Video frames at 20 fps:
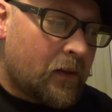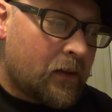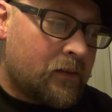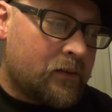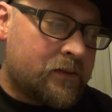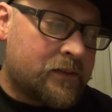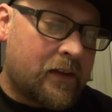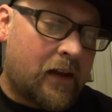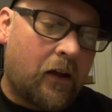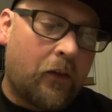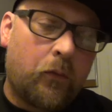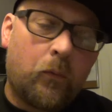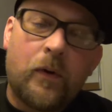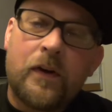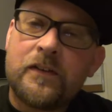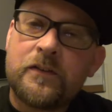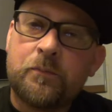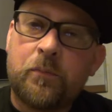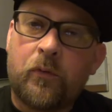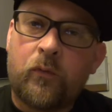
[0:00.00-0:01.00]

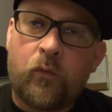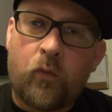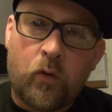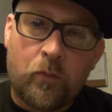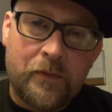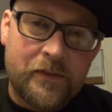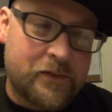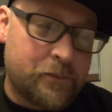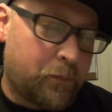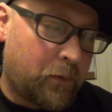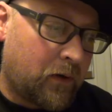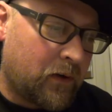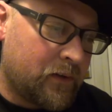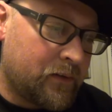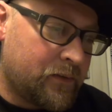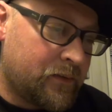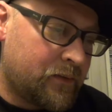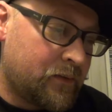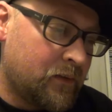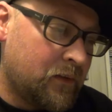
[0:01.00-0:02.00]
Southwest Performance
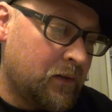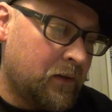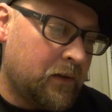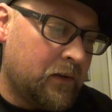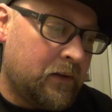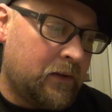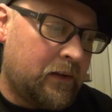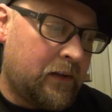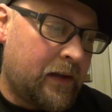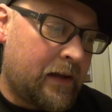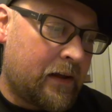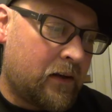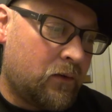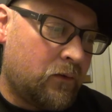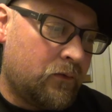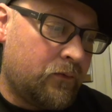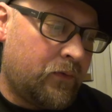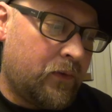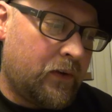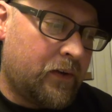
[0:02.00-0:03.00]
Parts out
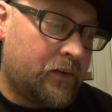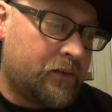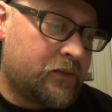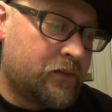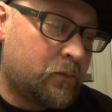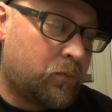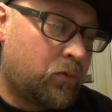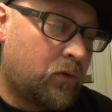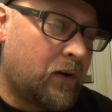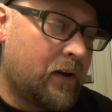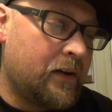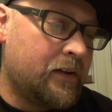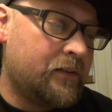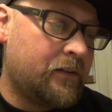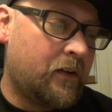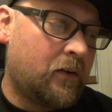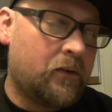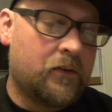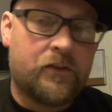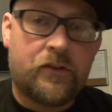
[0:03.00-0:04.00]
of Surprise,
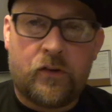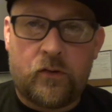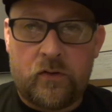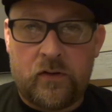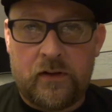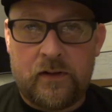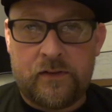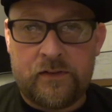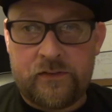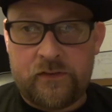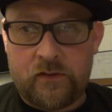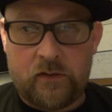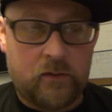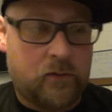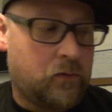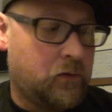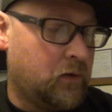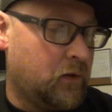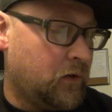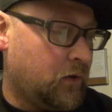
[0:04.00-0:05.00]
Arizona. So
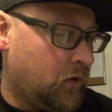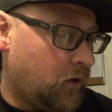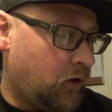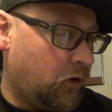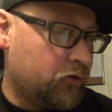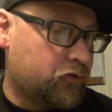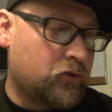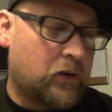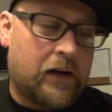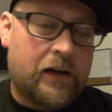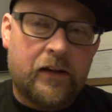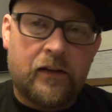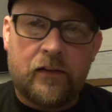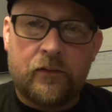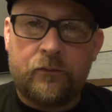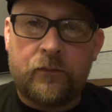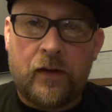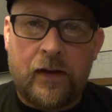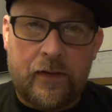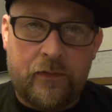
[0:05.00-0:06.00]
I'll try to
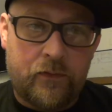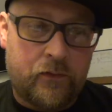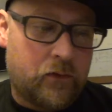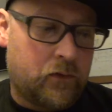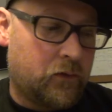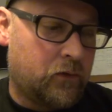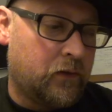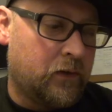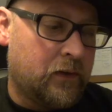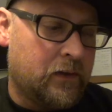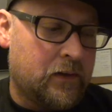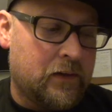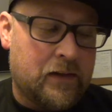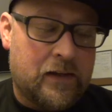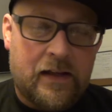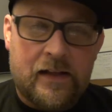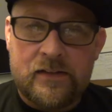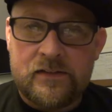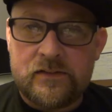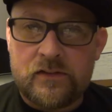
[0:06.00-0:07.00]
find their
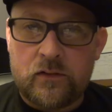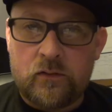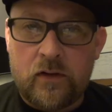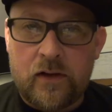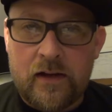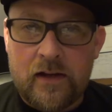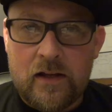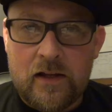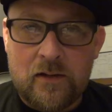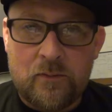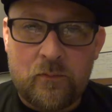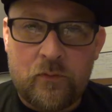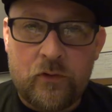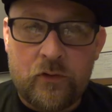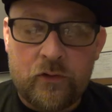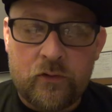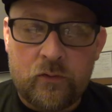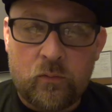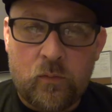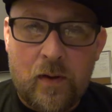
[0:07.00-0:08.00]
Instagram,
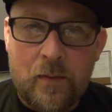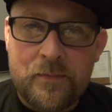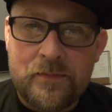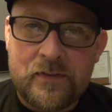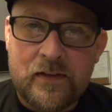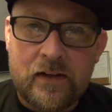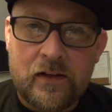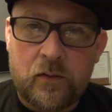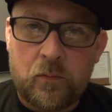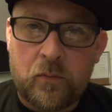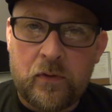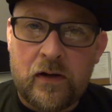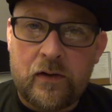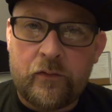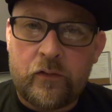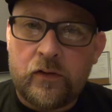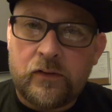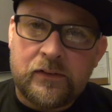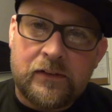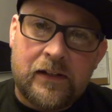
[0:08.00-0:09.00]
their website, or
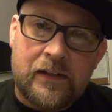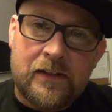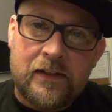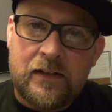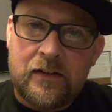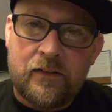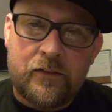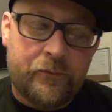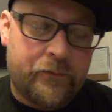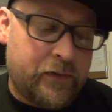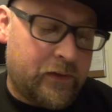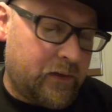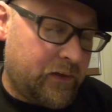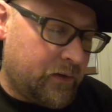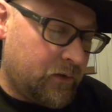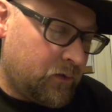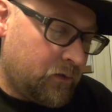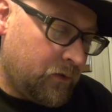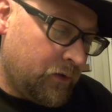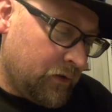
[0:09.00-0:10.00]
whatever, and link it in the
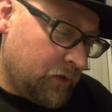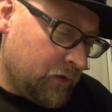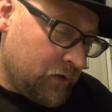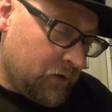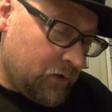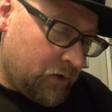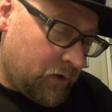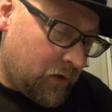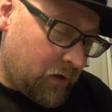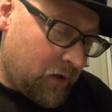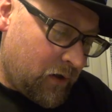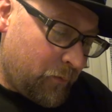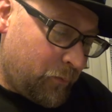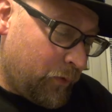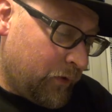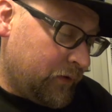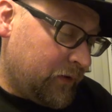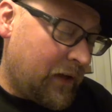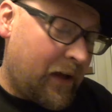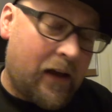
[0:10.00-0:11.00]
video.
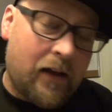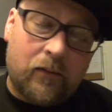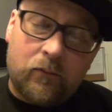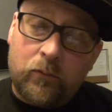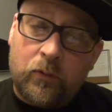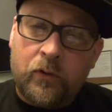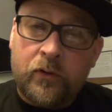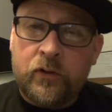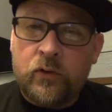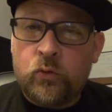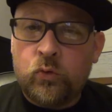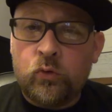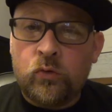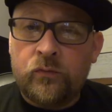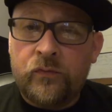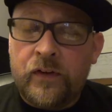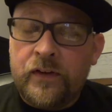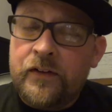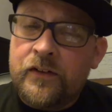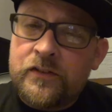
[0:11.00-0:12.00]
But yeah, really cool
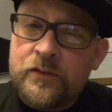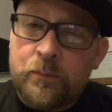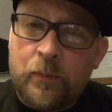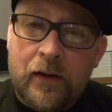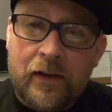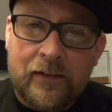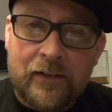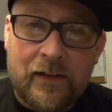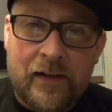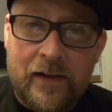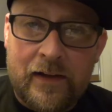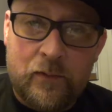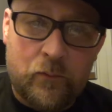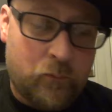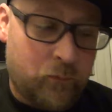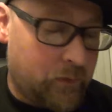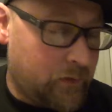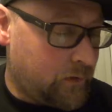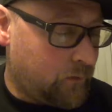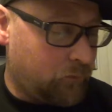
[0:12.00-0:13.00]
vendor spotlight,
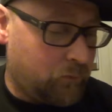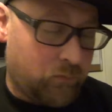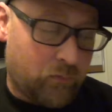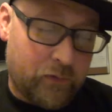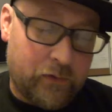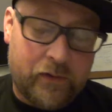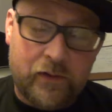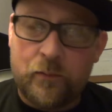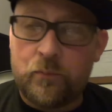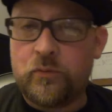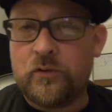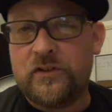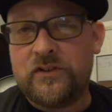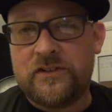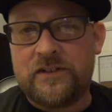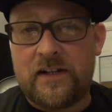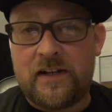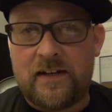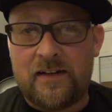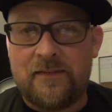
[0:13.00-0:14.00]
and we really
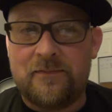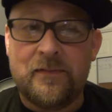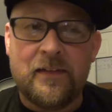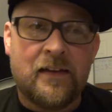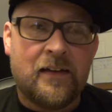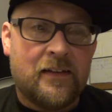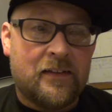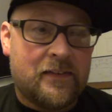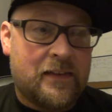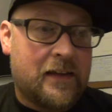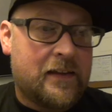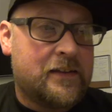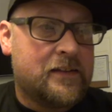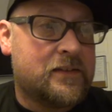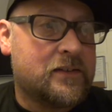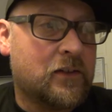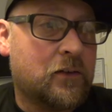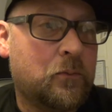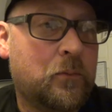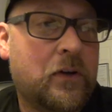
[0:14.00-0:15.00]
appreciate it. Thank you
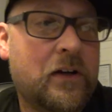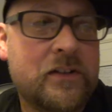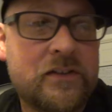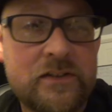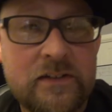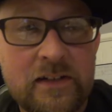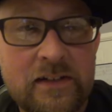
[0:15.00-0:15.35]
so much.